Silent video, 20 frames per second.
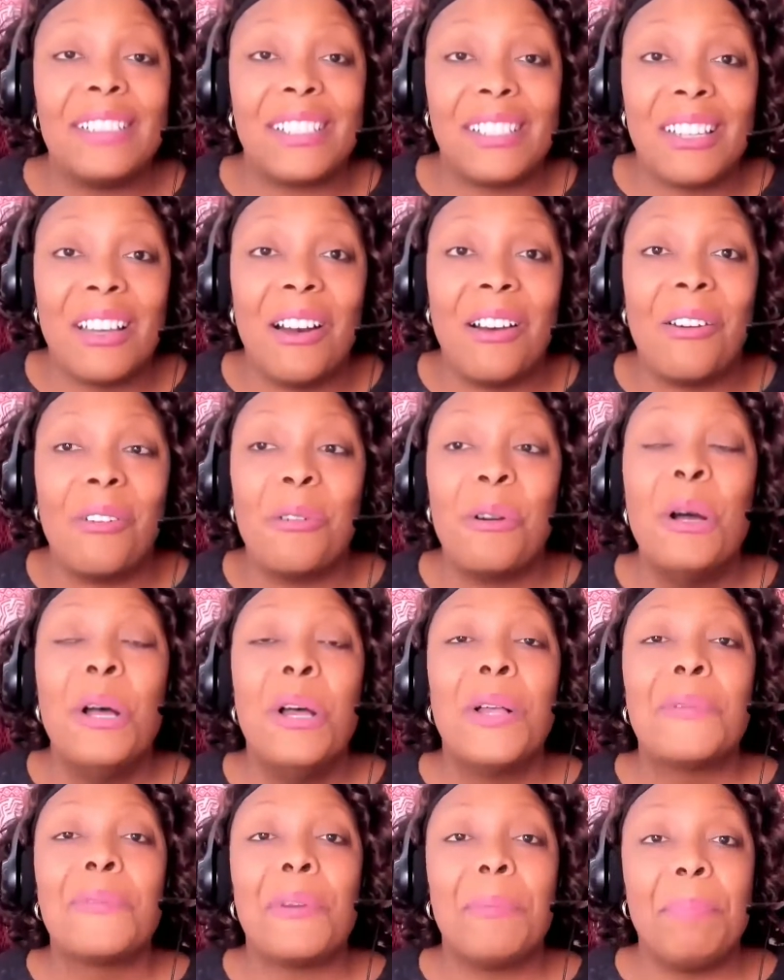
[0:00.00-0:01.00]
So
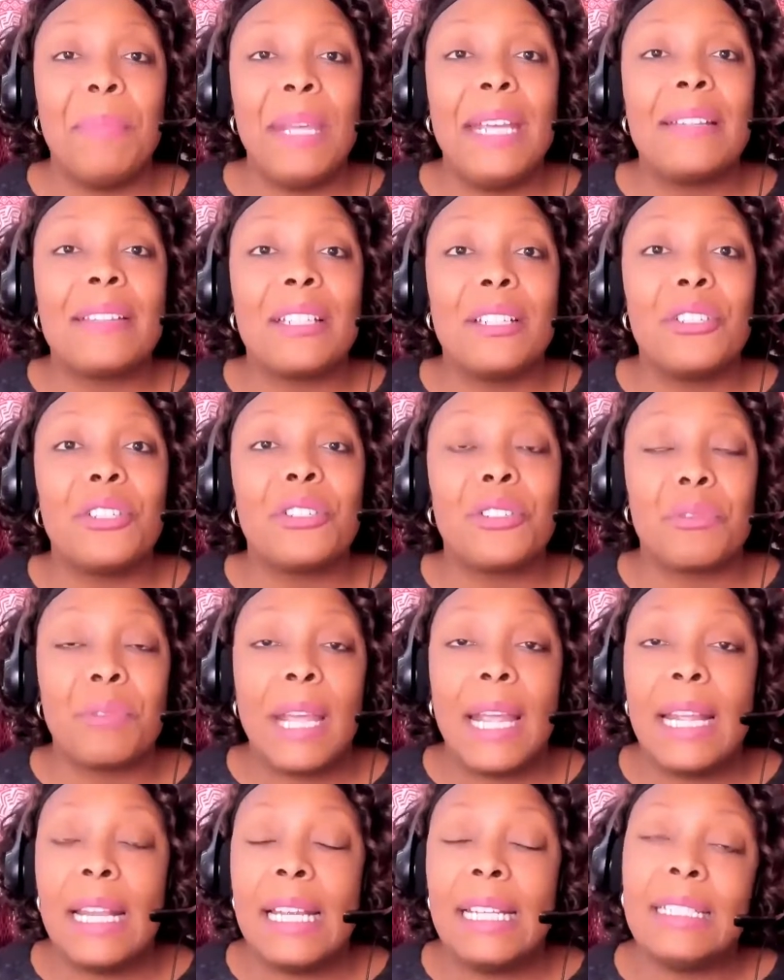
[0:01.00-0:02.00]
for me, it's a
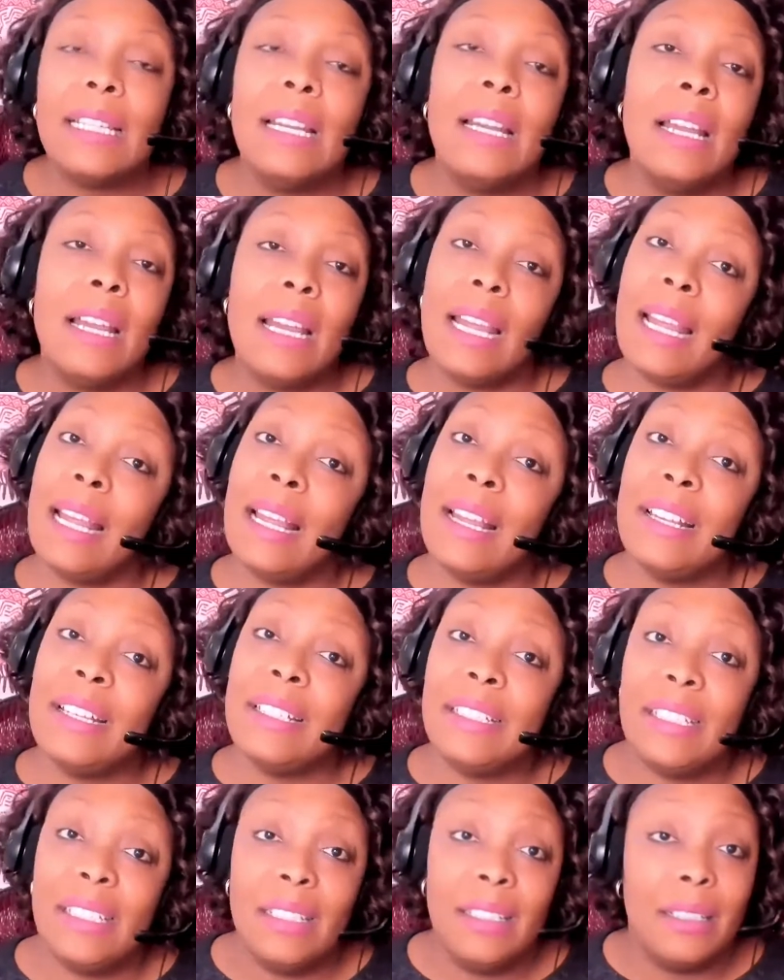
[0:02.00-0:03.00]
straight. And
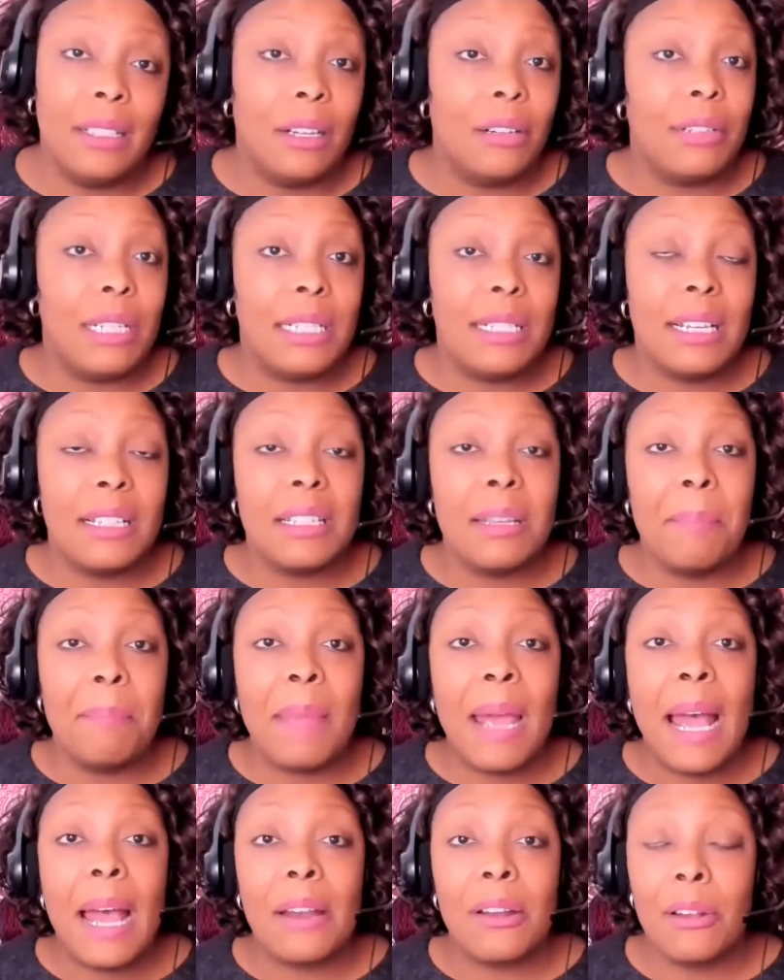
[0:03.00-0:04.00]
it doesn't
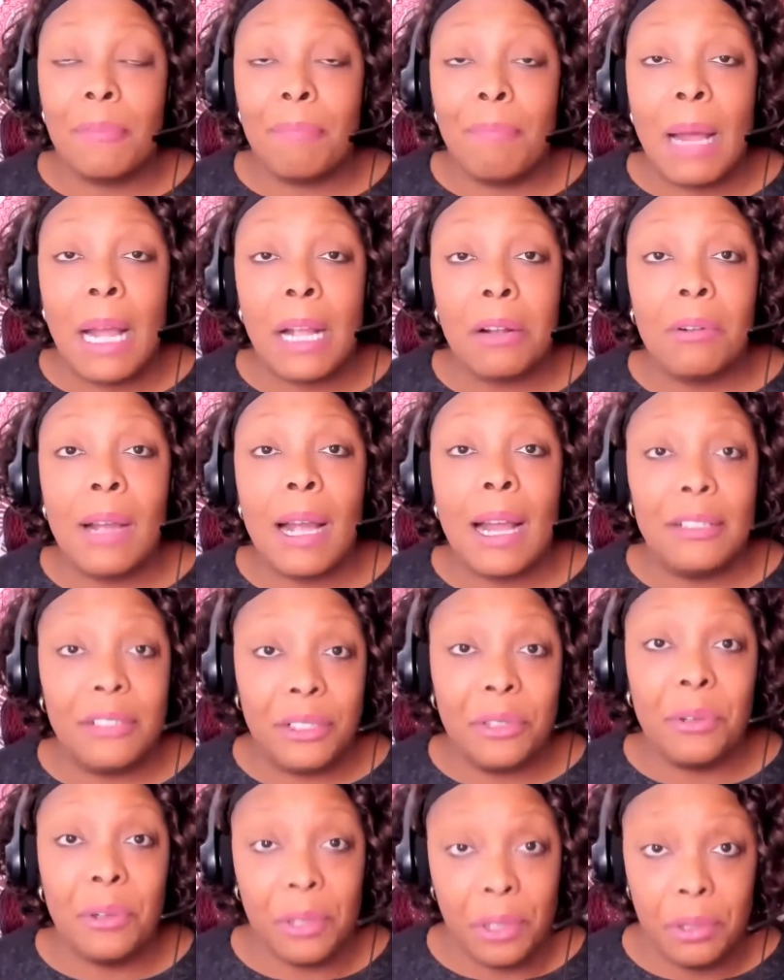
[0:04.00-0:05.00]
matter if my garage
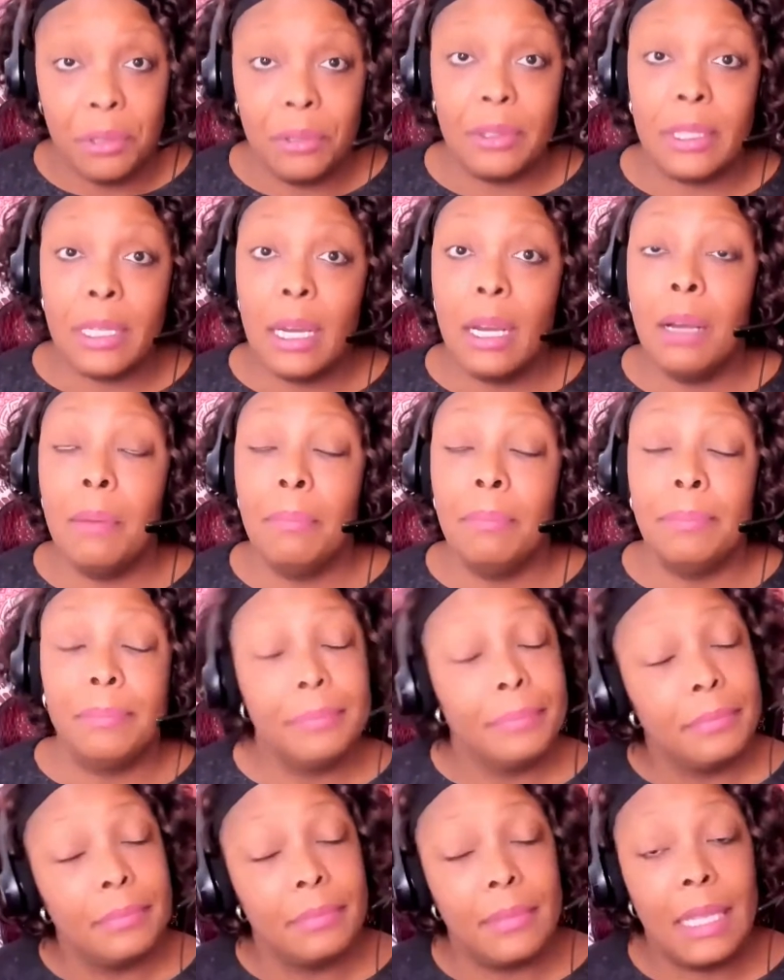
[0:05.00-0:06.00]
door goes up,
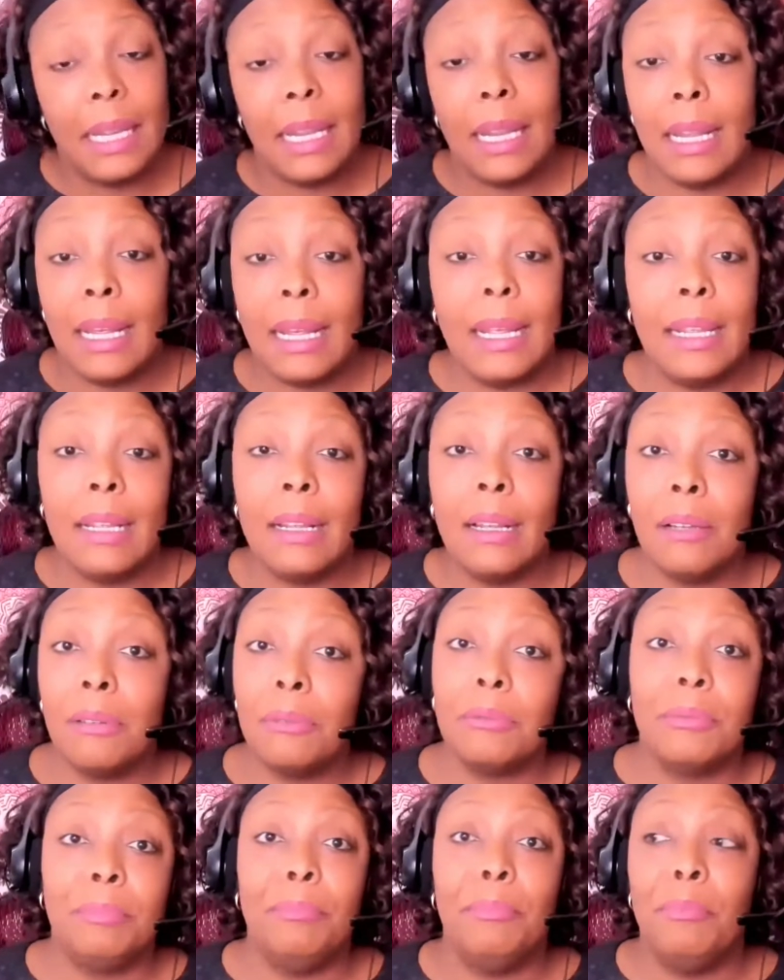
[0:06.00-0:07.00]

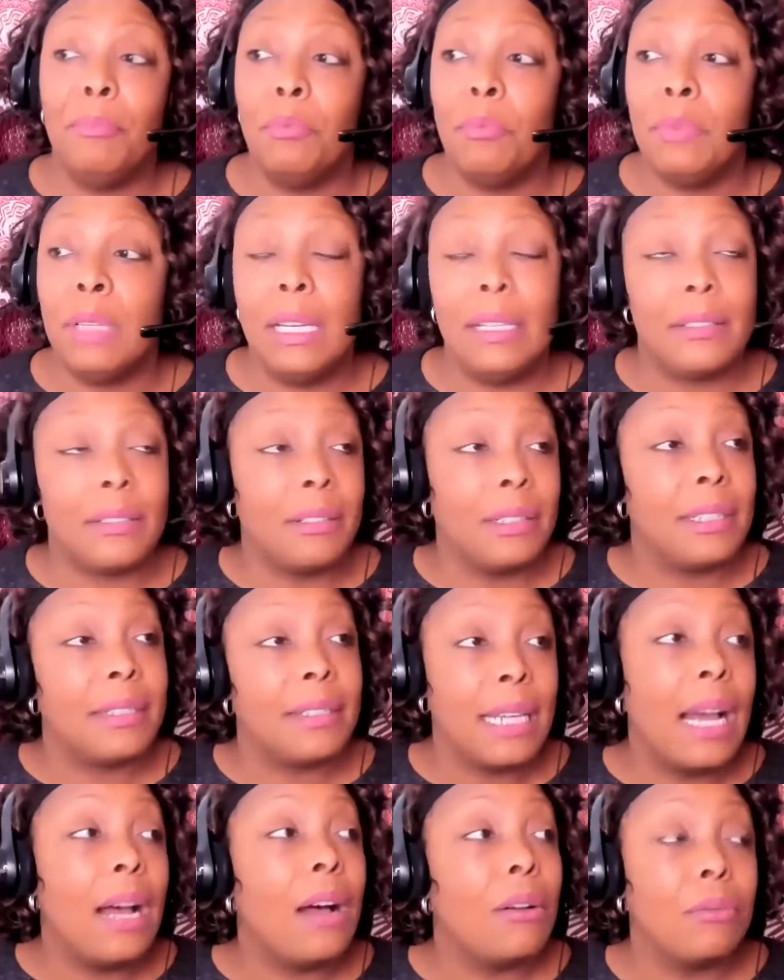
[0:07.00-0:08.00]
and it's going to
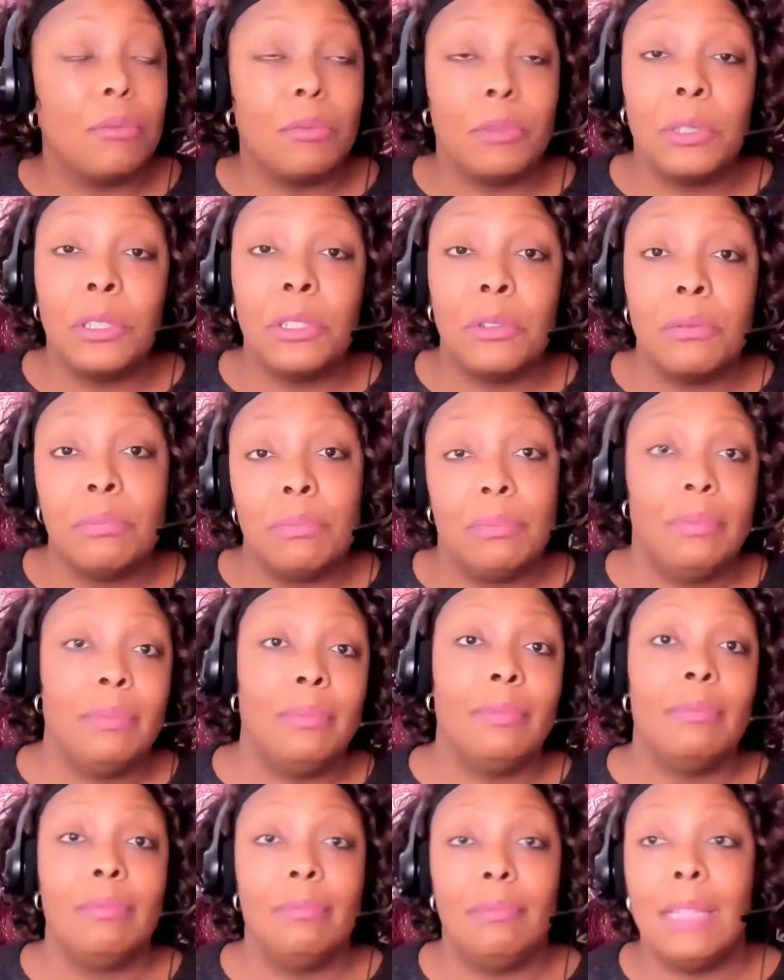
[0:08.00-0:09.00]
sound real
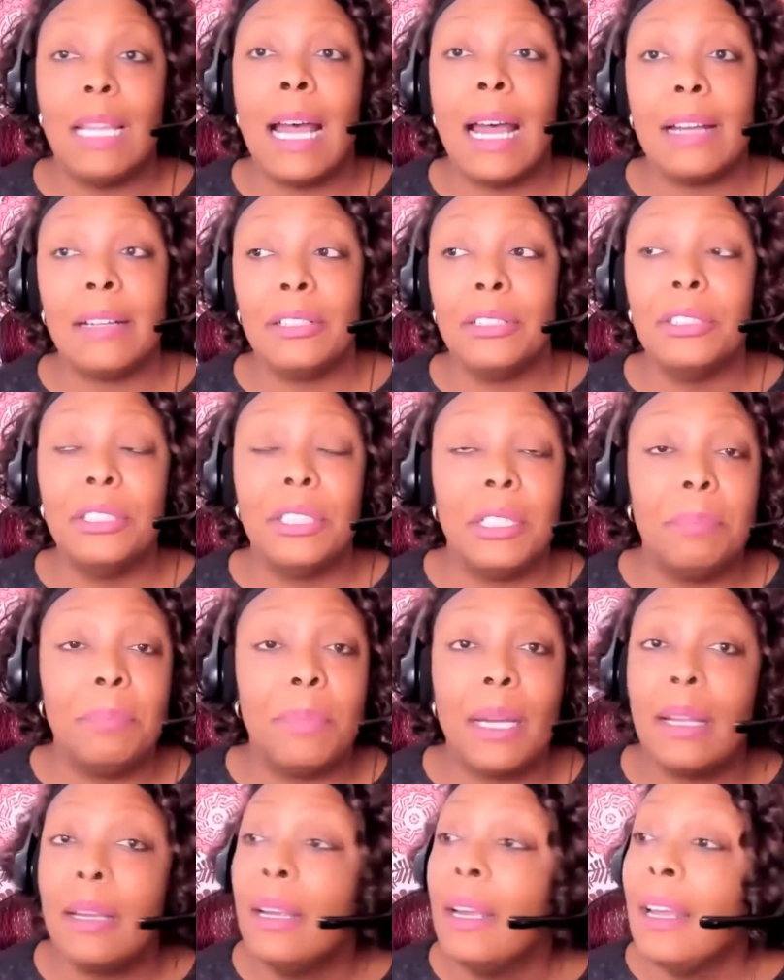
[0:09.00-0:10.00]
not good,
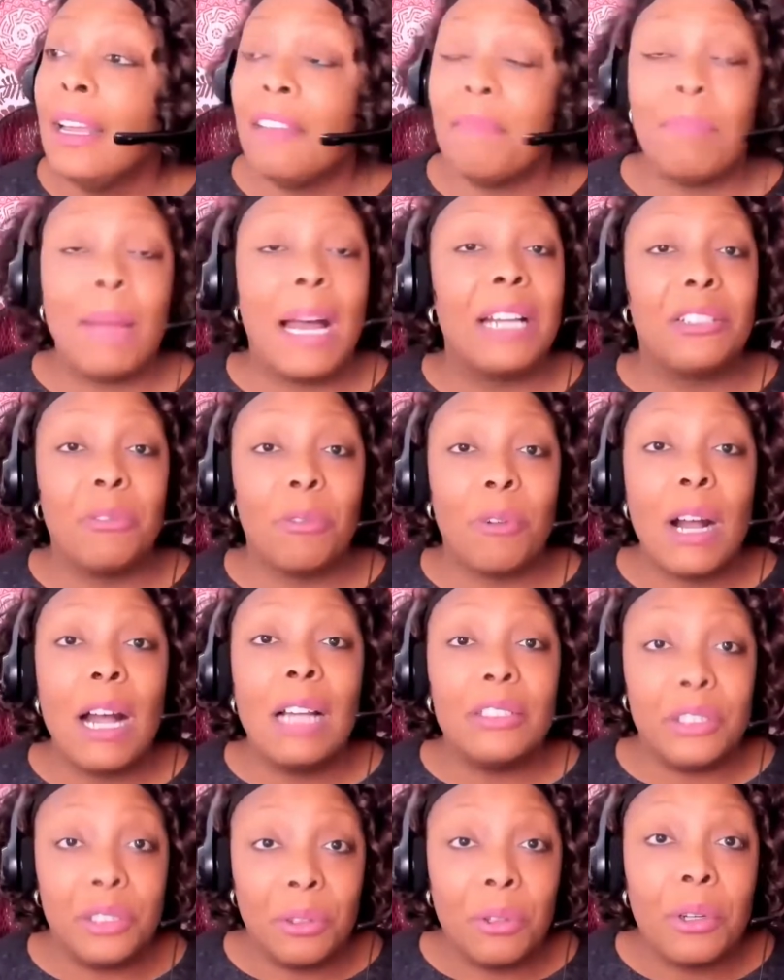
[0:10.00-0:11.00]
but my
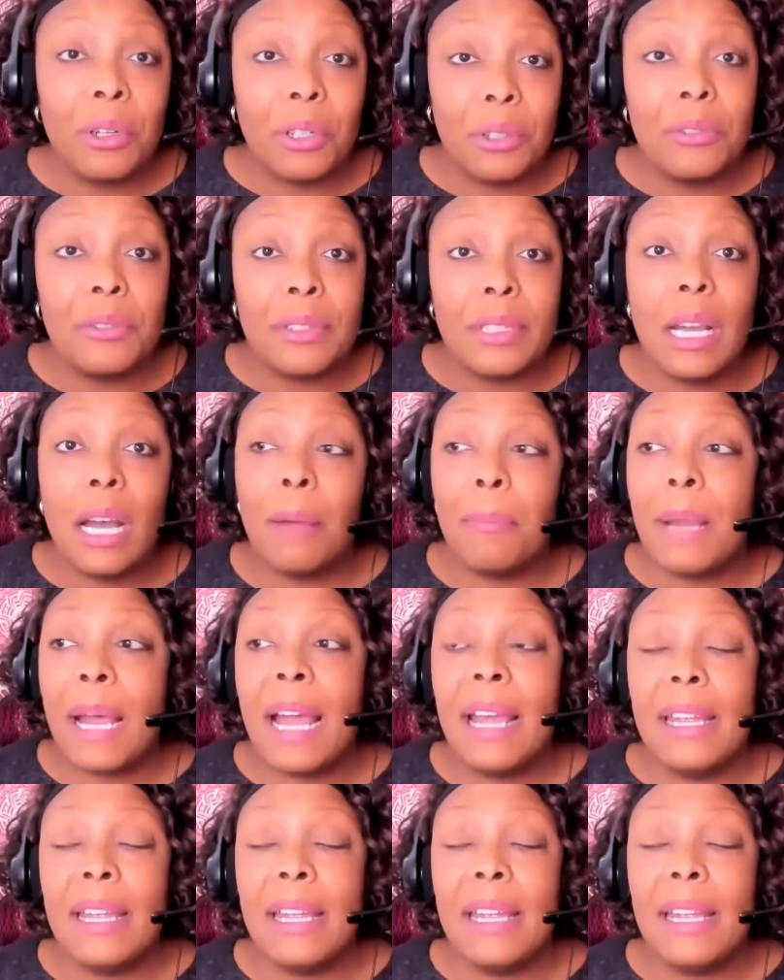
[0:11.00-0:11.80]
garage door goes up.